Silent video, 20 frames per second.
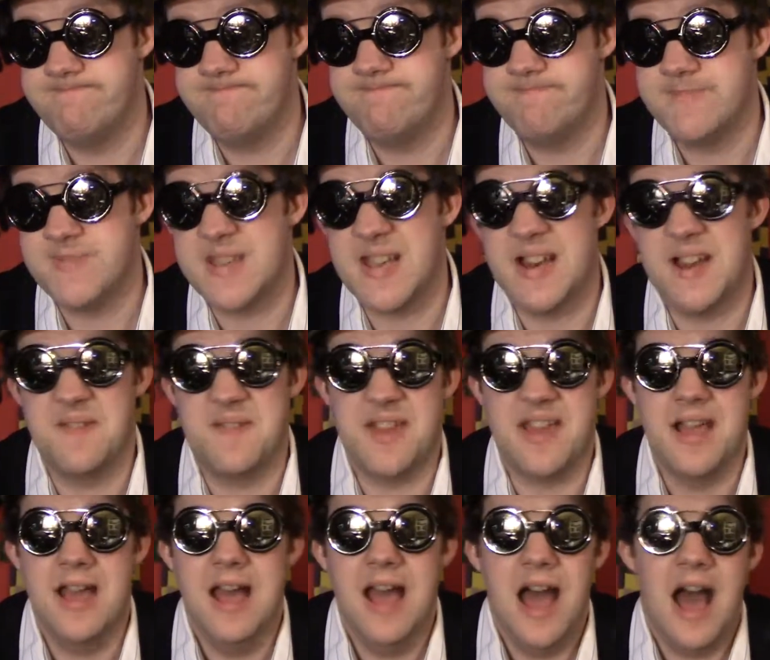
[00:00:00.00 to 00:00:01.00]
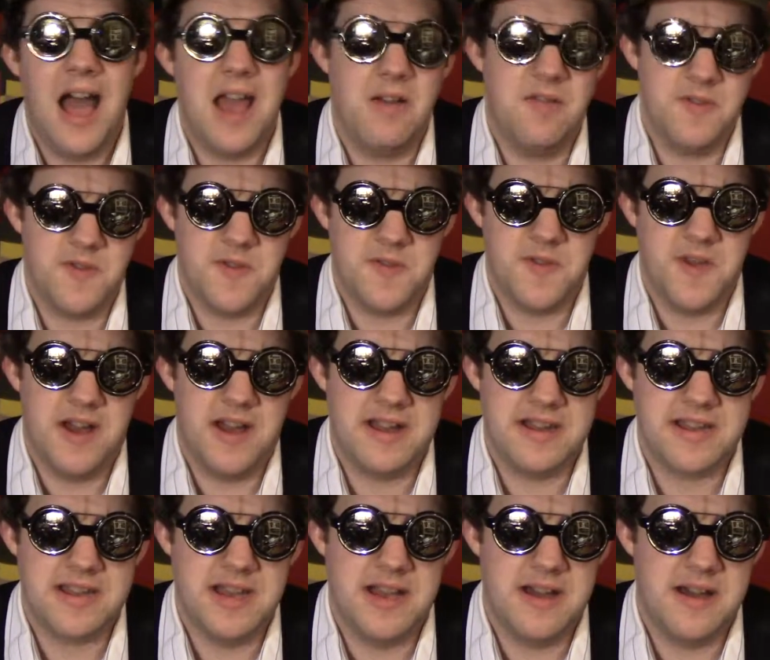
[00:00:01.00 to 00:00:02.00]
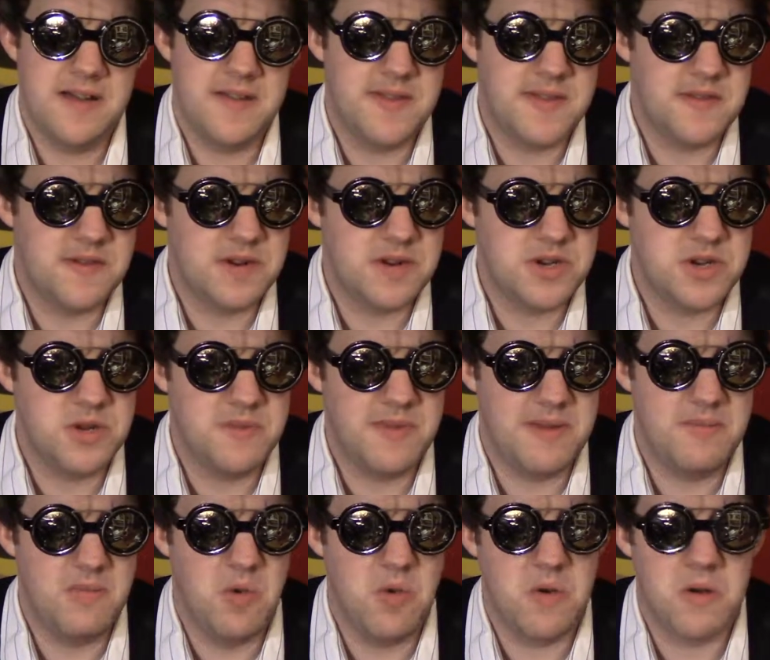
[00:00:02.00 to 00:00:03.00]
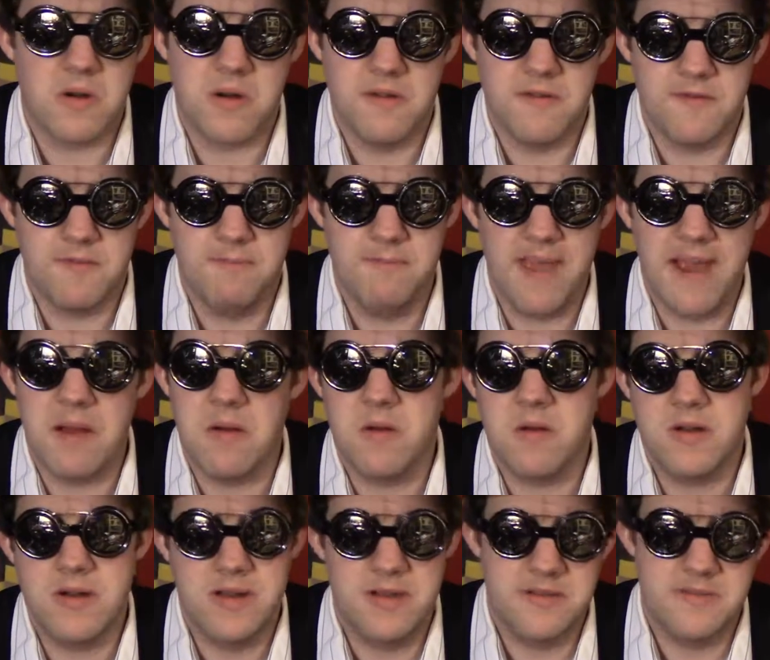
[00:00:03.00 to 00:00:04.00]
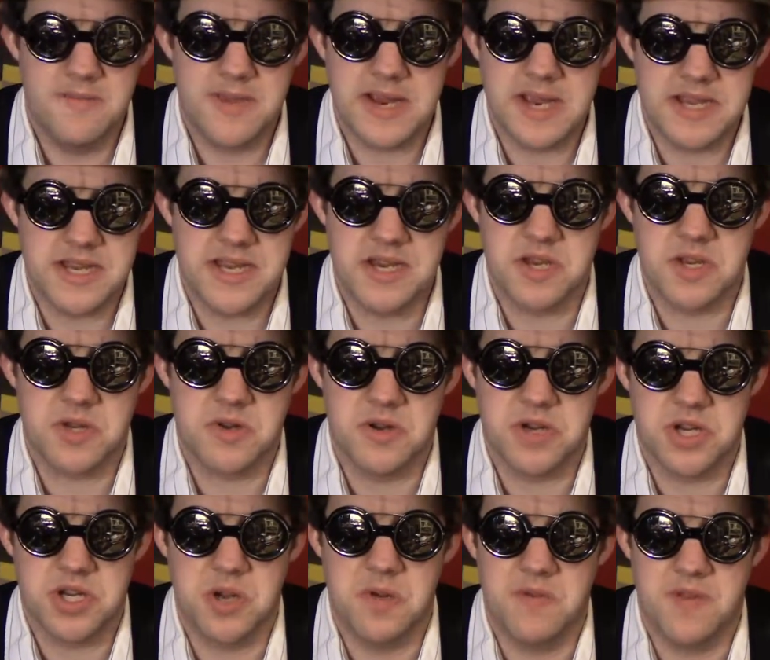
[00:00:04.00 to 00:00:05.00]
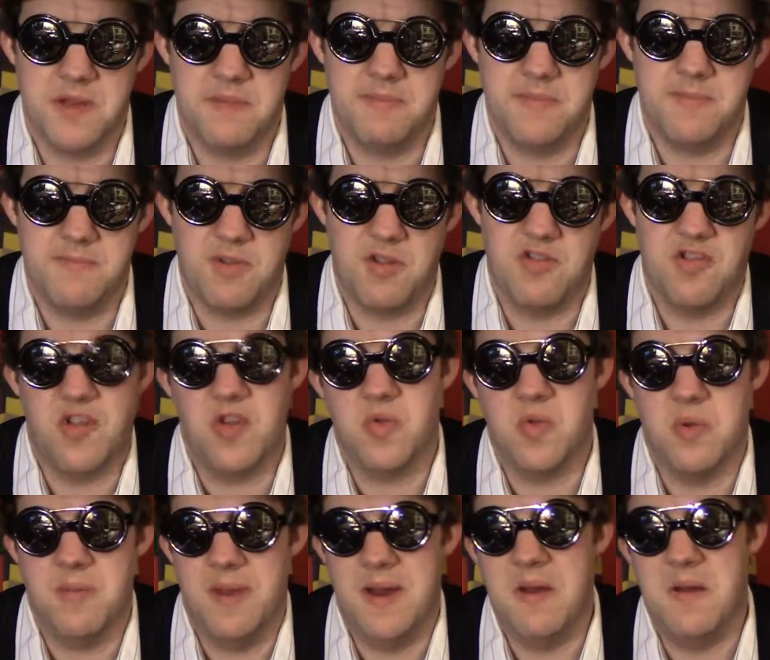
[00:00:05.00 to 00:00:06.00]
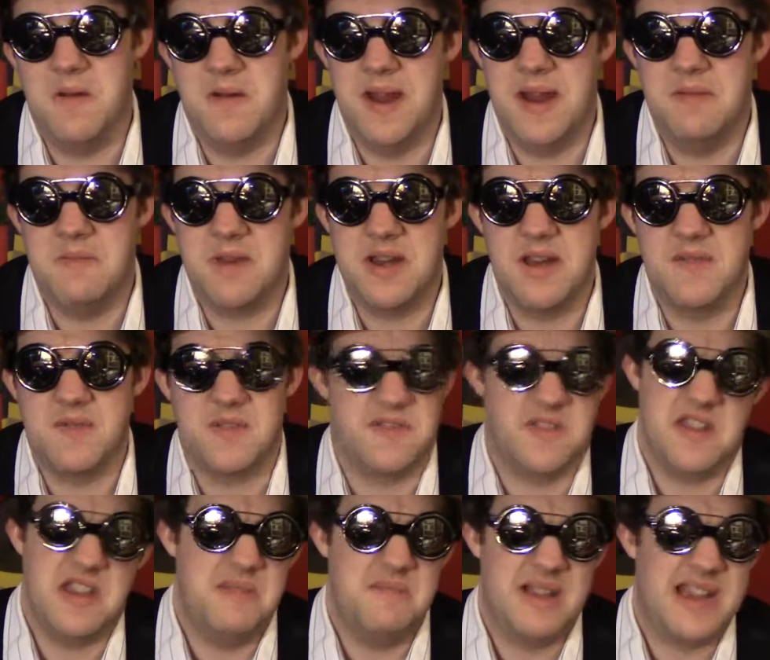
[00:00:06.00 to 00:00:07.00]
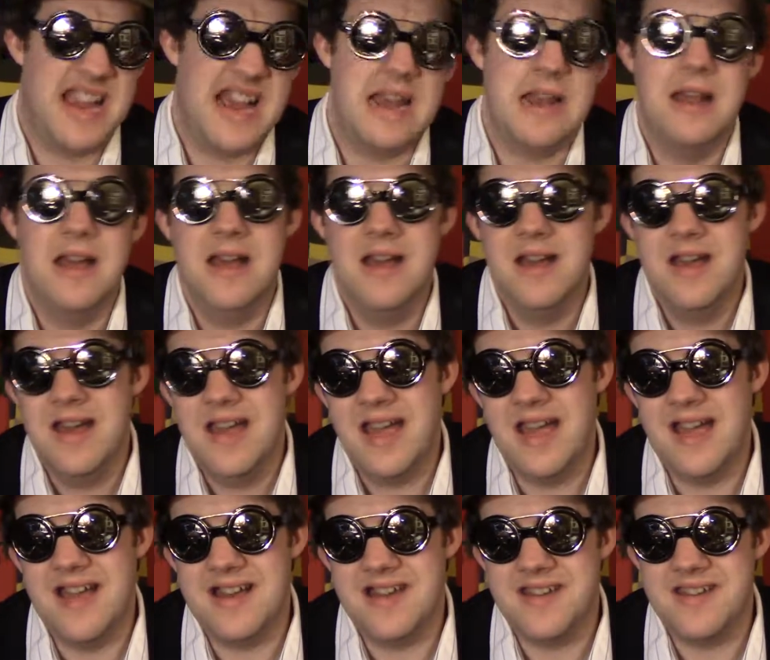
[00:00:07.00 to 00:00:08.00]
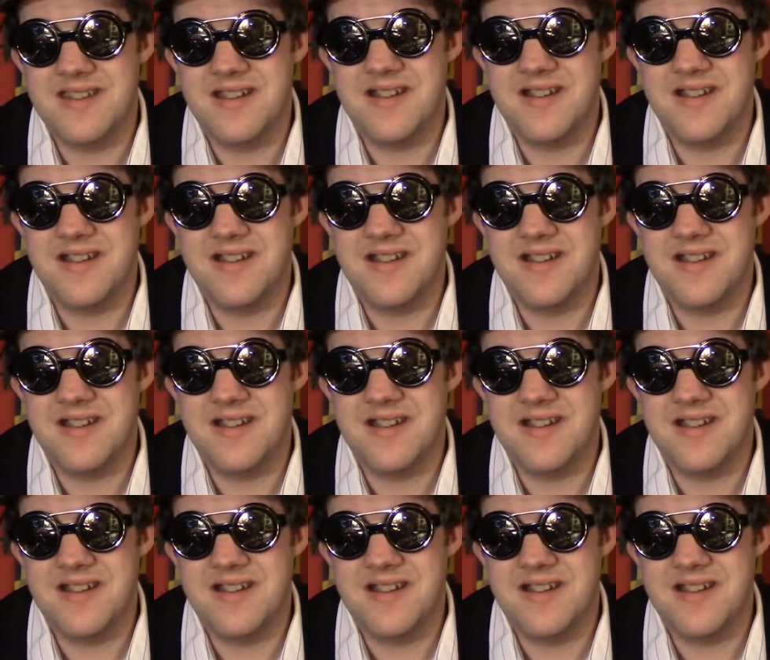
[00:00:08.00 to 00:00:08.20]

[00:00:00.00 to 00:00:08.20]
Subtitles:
c'est la vie. I also thought there should be more of Beorn, because he just sort of shows up, turns into a bear, and then we never see him again. And,